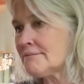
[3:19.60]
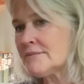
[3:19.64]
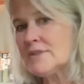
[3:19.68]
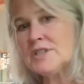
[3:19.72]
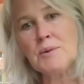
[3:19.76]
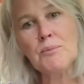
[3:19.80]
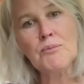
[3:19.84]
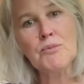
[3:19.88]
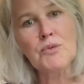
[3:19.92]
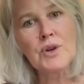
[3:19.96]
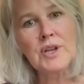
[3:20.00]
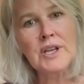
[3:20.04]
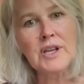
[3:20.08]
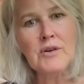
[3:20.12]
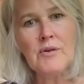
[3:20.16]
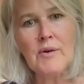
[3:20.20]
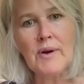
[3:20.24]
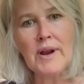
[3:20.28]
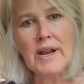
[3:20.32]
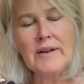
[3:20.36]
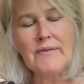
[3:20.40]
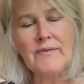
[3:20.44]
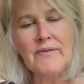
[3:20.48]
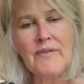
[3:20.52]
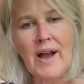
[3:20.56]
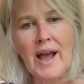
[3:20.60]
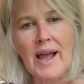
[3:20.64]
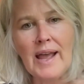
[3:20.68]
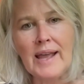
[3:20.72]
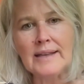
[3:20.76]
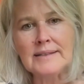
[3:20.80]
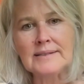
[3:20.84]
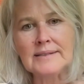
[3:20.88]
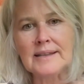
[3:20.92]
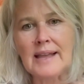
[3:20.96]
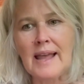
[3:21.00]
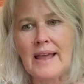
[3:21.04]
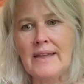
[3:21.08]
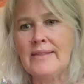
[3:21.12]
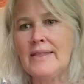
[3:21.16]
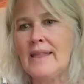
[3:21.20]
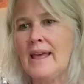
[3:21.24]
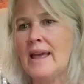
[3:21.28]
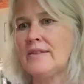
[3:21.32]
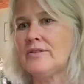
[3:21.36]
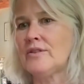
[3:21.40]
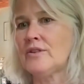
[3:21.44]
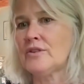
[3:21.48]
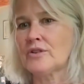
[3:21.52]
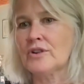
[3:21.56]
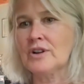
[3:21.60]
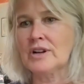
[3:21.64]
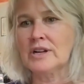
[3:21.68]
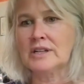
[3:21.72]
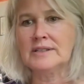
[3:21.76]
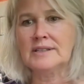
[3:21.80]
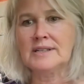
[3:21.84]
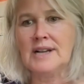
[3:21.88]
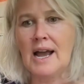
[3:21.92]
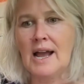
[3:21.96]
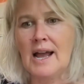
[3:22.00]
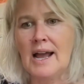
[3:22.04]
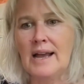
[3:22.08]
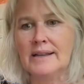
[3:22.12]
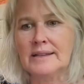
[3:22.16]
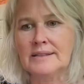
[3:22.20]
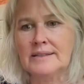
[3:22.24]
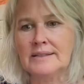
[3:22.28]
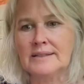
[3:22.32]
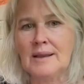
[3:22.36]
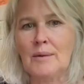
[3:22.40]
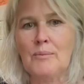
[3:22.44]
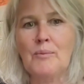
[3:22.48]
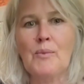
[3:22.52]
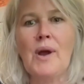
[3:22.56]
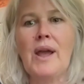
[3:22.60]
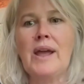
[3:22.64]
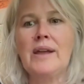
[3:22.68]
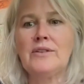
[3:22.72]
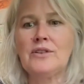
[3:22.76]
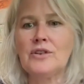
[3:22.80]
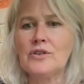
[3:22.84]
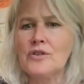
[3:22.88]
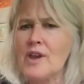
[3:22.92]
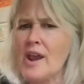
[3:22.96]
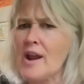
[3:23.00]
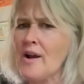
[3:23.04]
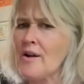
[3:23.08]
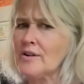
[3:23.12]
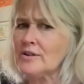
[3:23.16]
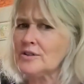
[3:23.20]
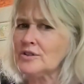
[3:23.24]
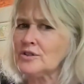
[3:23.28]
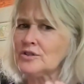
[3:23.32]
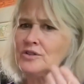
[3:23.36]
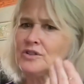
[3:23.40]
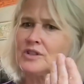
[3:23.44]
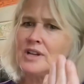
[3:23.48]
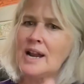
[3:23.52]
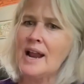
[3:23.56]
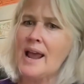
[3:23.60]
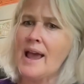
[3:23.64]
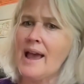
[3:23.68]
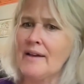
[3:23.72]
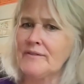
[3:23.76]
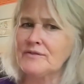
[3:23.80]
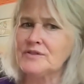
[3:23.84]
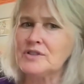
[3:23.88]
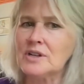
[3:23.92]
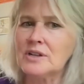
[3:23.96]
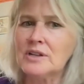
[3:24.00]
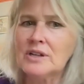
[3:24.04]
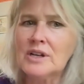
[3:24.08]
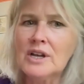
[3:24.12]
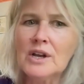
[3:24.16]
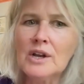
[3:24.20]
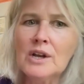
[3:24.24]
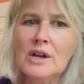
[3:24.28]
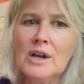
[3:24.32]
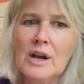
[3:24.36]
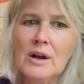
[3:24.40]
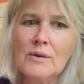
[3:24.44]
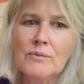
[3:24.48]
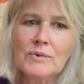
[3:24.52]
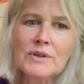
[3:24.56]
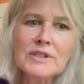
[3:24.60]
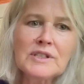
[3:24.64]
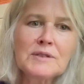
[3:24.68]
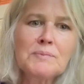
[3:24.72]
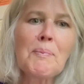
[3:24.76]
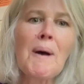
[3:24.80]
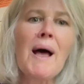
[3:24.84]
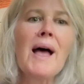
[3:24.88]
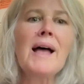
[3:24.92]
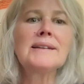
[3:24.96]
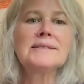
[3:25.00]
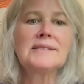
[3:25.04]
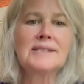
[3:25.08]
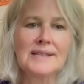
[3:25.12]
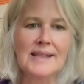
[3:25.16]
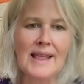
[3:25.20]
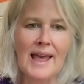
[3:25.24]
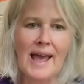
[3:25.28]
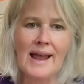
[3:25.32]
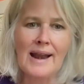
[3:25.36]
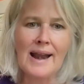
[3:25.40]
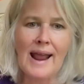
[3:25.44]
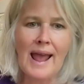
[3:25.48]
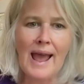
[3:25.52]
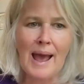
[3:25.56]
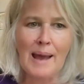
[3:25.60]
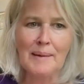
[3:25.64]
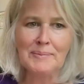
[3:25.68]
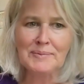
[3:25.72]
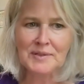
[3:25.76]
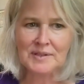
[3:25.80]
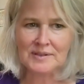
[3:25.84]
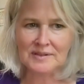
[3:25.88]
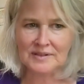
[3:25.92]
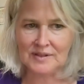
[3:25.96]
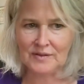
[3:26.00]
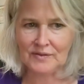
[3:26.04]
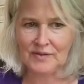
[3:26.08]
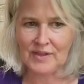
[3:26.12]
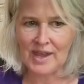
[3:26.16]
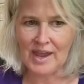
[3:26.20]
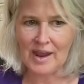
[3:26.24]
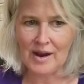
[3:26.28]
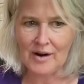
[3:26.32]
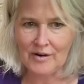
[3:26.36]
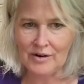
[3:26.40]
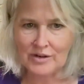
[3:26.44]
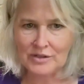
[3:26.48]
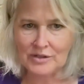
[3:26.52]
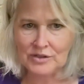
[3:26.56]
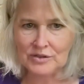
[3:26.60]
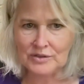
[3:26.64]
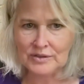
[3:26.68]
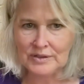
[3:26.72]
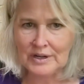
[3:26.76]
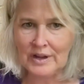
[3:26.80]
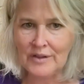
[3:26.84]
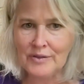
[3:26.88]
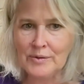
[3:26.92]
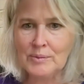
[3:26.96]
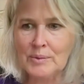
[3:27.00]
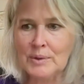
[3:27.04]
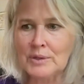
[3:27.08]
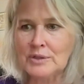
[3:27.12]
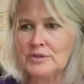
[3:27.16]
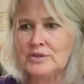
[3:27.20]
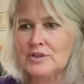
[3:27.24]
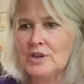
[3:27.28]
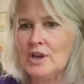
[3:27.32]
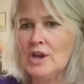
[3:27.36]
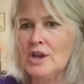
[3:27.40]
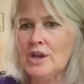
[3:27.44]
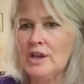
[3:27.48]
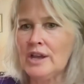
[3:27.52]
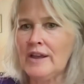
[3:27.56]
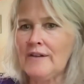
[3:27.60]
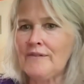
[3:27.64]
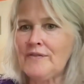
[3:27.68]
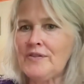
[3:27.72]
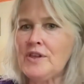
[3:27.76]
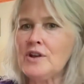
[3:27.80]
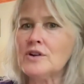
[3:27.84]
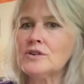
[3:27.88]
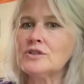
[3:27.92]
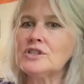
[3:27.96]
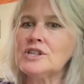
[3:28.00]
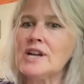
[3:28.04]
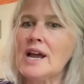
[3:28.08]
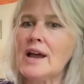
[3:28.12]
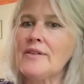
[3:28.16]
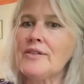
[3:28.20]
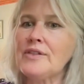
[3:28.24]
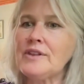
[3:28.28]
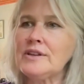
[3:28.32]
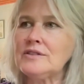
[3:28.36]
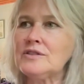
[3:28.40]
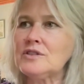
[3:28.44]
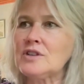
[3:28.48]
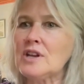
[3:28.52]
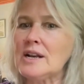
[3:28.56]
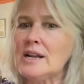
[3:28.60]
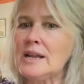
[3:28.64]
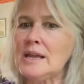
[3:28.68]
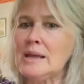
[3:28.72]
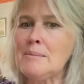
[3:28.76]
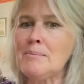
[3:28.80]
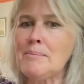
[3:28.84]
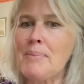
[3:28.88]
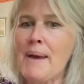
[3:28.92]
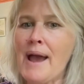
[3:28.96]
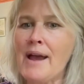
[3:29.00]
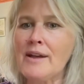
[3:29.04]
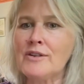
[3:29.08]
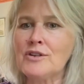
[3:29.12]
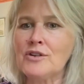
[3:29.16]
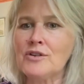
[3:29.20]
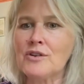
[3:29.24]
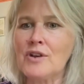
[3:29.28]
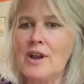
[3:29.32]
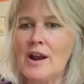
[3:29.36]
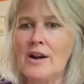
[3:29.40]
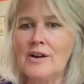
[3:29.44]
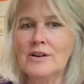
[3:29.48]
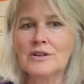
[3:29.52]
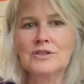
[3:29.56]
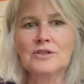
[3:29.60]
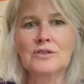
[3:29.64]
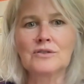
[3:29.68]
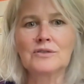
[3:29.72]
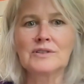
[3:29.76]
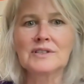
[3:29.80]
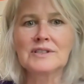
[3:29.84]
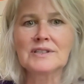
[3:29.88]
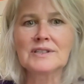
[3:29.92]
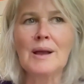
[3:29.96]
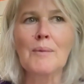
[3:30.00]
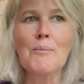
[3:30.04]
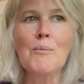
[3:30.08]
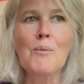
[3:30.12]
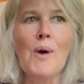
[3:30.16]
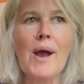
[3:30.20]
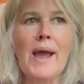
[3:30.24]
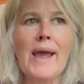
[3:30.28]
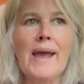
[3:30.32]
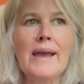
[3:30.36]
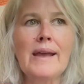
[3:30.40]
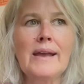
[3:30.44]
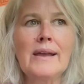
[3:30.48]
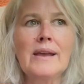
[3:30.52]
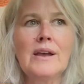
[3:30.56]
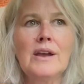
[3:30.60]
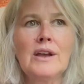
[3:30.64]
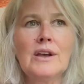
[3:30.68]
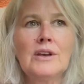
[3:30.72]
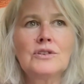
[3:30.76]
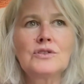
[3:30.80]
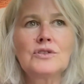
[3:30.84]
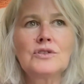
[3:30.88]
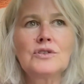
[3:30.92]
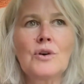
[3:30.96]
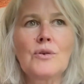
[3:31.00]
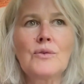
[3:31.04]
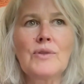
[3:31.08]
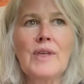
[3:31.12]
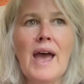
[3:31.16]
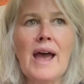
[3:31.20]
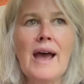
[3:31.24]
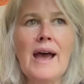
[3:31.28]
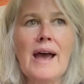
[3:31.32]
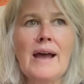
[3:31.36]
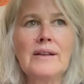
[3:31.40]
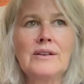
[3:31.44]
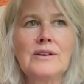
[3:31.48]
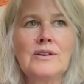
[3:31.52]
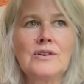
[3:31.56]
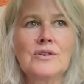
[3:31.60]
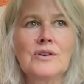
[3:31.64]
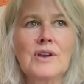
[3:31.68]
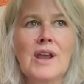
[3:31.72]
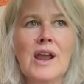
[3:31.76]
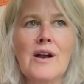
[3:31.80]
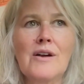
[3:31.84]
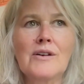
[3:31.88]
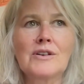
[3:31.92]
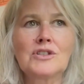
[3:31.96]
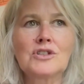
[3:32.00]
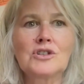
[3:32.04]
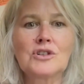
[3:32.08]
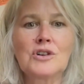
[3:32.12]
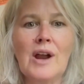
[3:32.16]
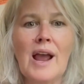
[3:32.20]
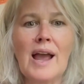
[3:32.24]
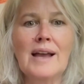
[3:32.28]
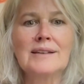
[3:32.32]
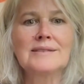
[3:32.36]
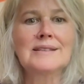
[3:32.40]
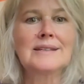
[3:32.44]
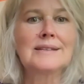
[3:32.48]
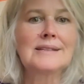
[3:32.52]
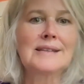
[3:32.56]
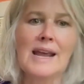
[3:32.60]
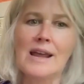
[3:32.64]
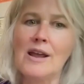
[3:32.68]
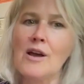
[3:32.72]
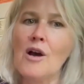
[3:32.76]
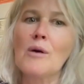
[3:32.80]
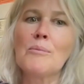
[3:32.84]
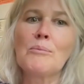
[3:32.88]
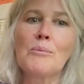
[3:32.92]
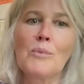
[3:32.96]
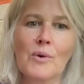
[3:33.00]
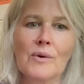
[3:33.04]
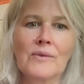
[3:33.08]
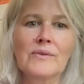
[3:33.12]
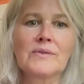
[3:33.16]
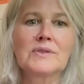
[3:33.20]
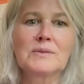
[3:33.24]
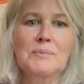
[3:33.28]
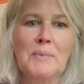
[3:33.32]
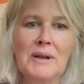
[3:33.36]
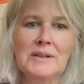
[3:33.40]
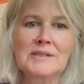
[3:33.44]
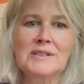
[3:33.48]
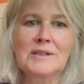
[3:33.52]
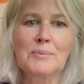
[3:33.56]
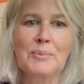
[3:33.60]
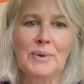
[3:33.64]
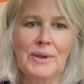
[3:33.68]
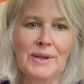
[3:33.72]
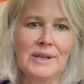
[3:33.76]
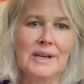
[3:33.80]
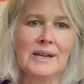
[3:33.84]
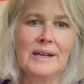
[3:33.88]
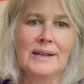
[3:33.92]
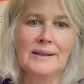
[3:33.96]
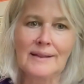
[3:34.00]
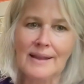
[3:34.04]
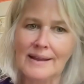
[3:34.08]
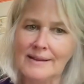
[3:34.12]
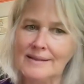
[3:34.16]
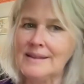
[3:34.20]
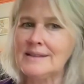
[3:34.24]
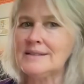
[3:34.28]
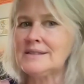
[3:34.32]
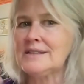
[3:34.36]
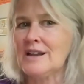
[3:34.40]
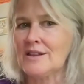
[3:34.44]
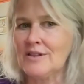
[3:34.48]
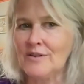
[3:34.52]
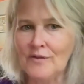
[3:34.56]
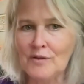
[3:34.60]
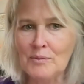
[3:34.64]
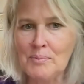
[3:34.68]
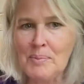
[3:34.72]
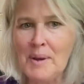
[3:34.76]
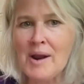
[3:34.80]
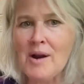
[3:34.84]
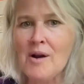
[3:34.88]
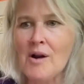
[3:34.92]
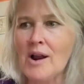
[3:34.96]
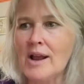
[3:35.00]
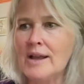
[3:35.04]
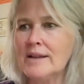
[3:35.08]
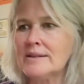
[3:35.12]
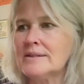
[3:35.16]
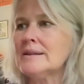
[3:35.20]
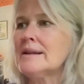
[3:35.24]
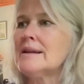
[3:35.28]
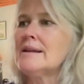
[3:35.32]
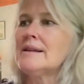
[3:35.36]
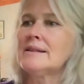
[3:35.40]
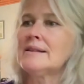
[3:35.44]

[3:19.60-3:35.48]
some really great advice, and then they're going to die in some way, and your character is going to have to respond to that absence of the character. In other words, if their death is going to impact your character in some way, so that your character has to take on more responsibility, like the death of a parent,